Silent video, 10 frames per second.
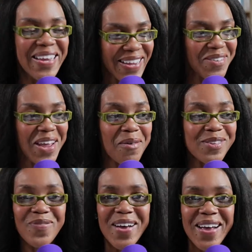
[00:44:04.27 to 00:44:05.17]
Well, that was
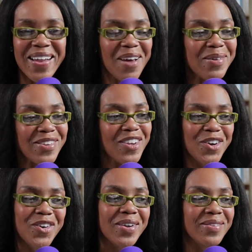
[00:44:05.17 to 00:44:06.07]
fun. That was
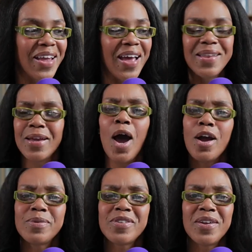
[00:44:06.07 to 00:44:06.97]
cute. He's like, I think
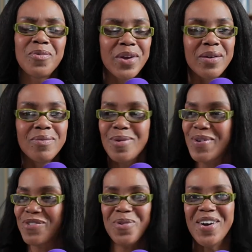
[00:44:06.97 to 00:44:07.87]
Harbs is going to win. Well,
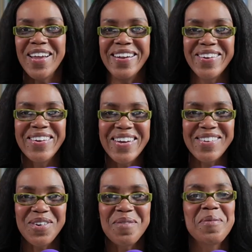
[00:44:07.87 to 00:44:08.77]
which one? You got
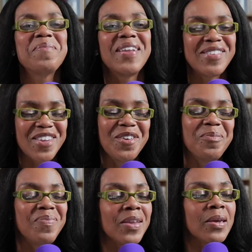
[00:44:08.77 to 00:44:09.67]
2 of them, but that's cute.
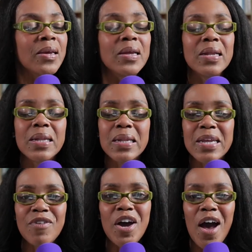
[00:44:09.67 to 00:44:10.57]

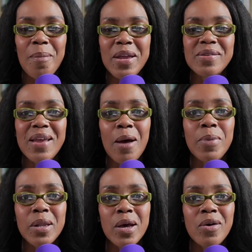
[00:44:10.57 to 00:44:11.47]
Leave a comment down
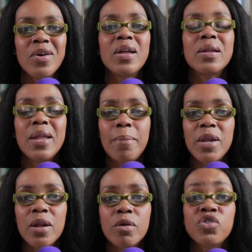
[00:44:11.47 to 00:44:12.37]
below. Let me
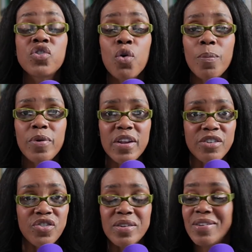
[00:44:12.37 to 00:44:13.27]
know score
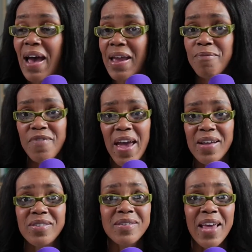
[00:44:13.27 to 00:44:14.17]
prediction. Type
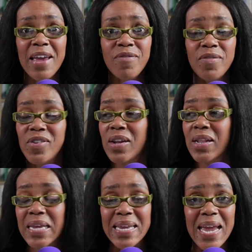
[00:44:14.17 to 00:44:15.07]
fast. It's 8:15 and
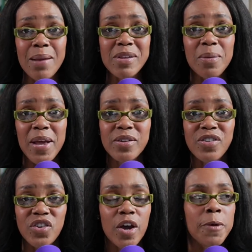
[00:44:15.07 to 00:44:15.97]
the game is about to
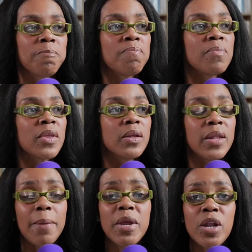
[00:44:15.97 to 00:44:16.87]
start.
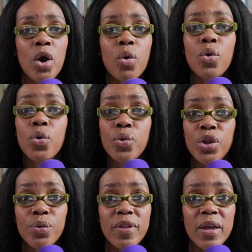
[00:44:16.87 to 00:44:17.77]
Let me know who
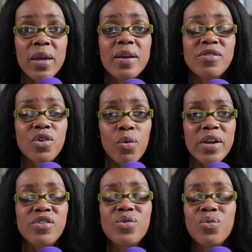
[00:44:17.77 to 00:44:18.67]
you think is going
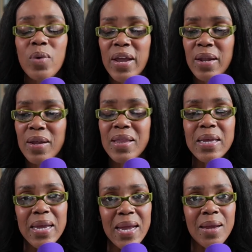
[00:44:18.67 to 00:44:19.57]
to win the
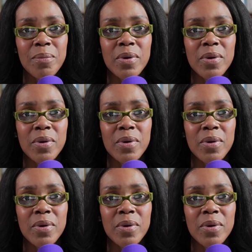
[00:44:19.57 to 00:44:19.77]
game.